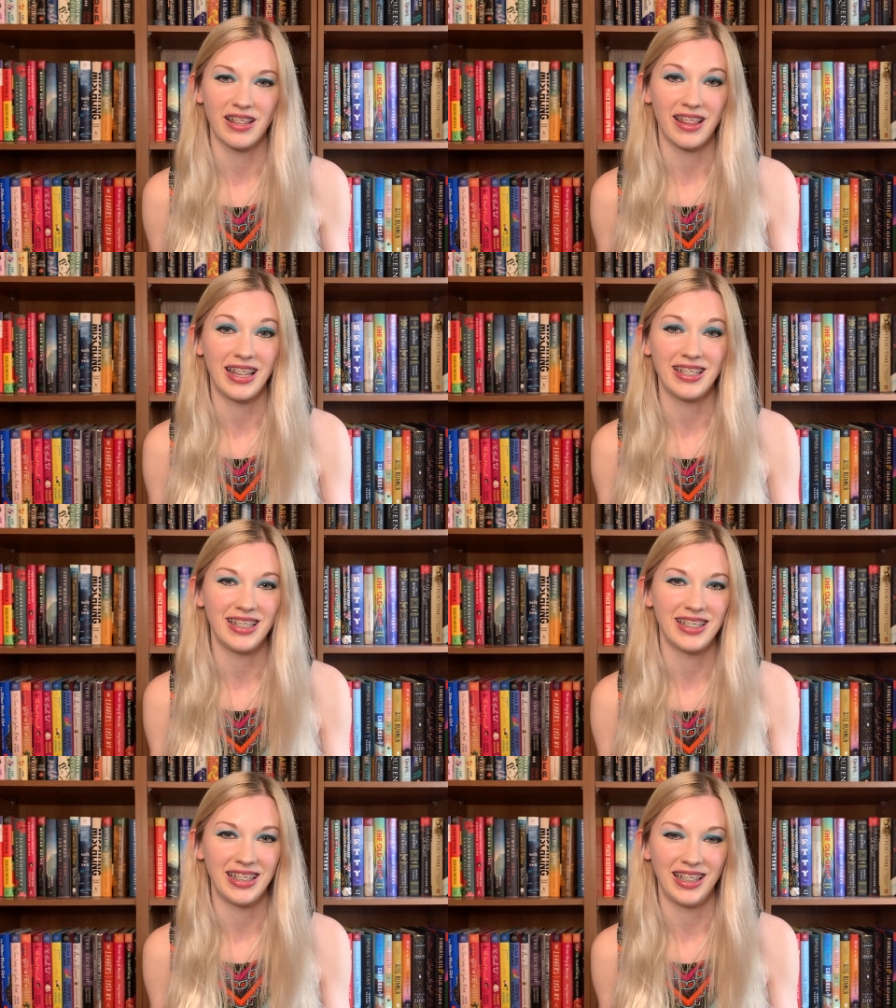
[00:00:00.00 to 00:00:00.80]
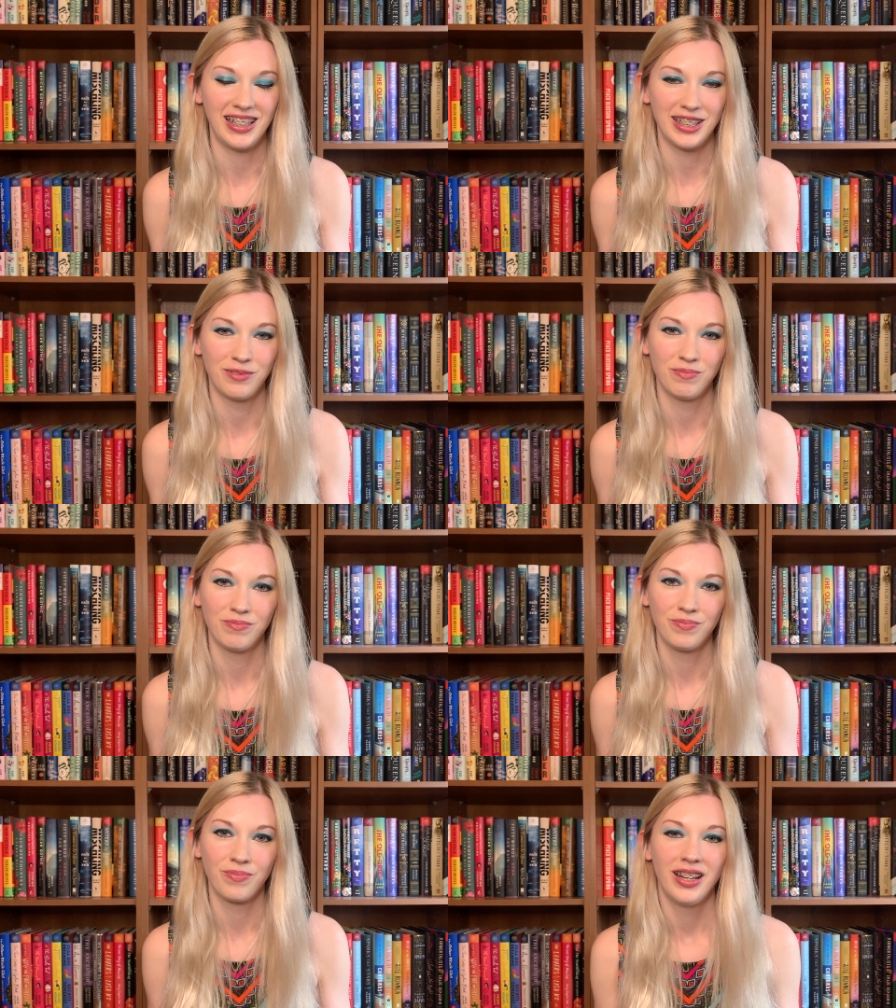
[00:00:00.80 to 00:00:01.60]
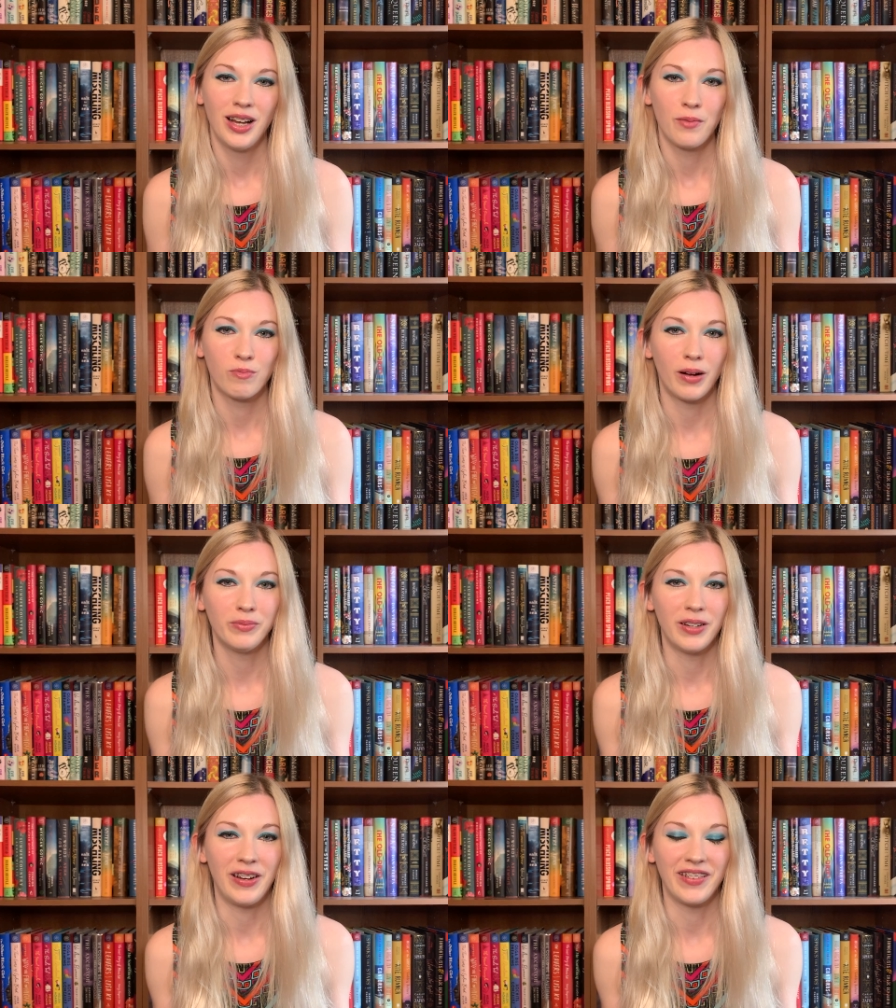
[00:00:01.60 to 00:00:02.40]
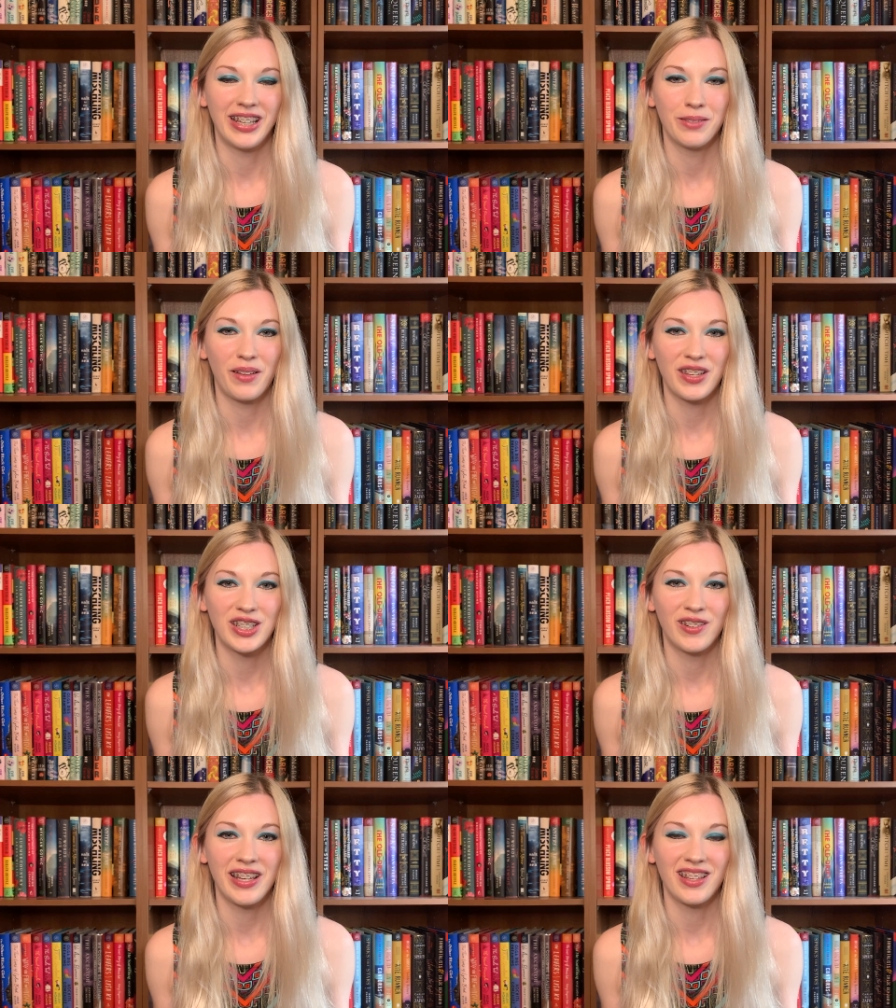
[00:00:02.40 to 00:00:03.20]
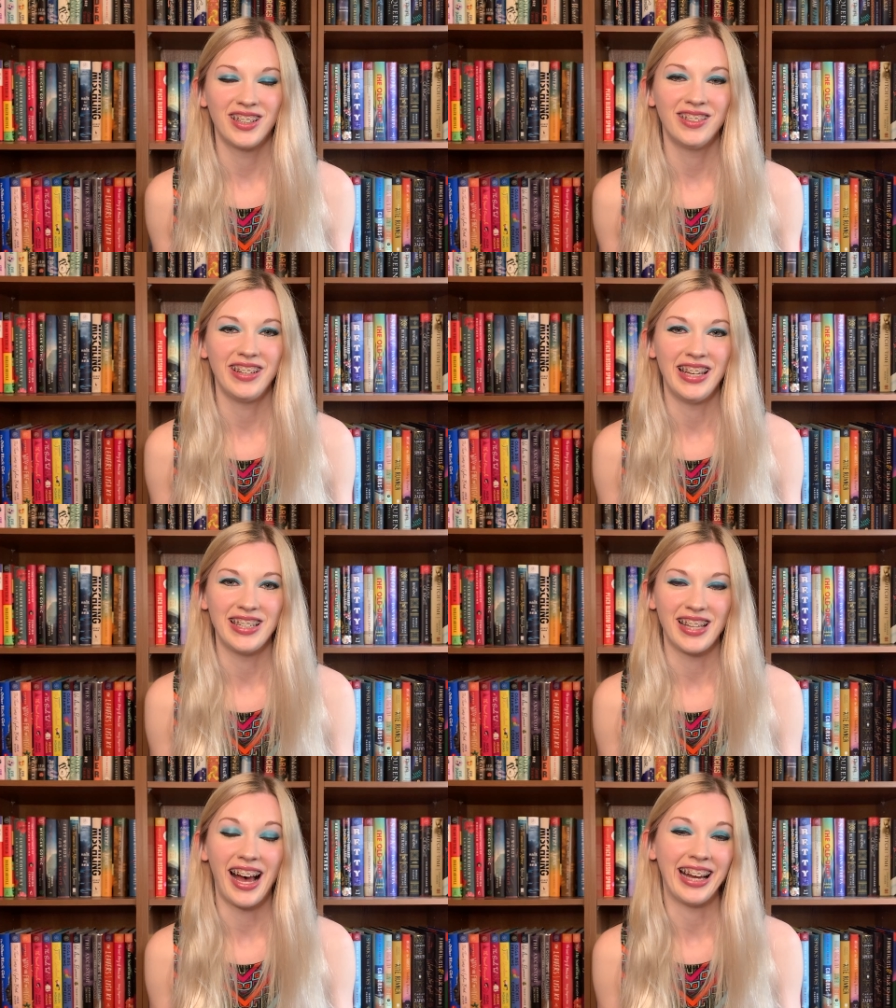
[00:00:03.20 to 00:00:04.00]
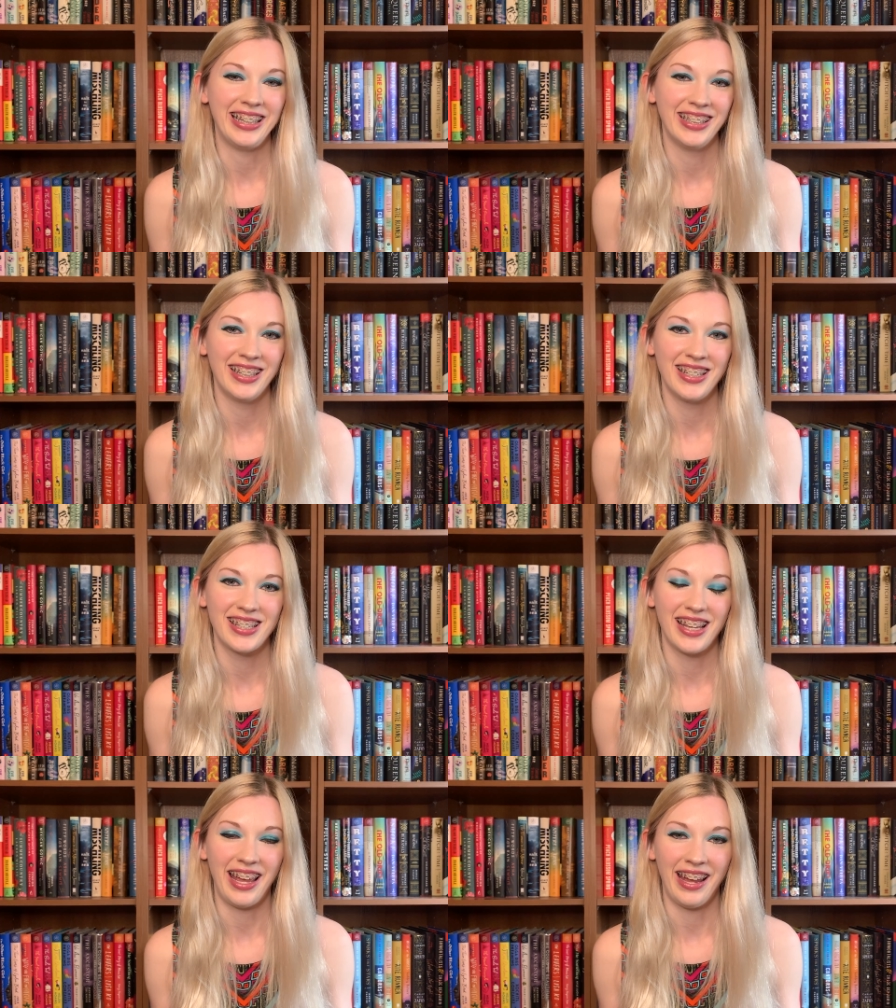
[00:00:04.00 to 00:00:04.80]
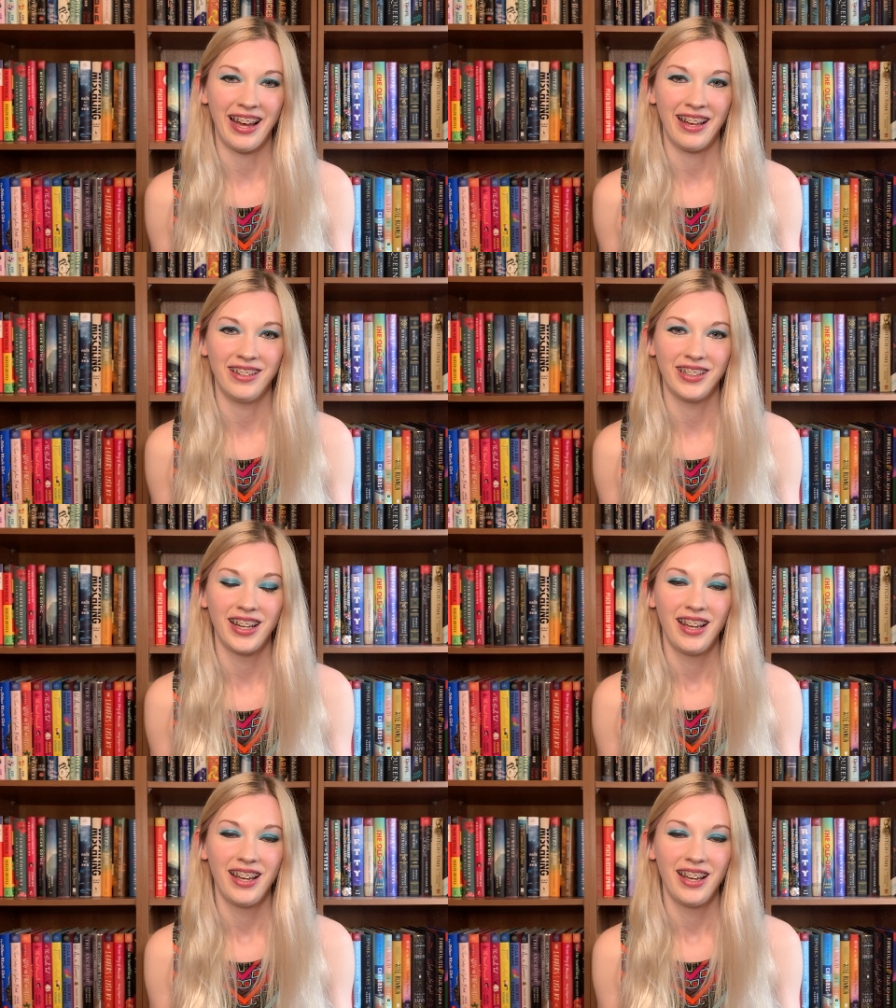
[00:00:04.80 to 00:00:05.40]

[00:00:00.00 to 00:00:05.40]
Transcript: the things he's seeing. Probably my favorite thing about this story, though, is the hyenas and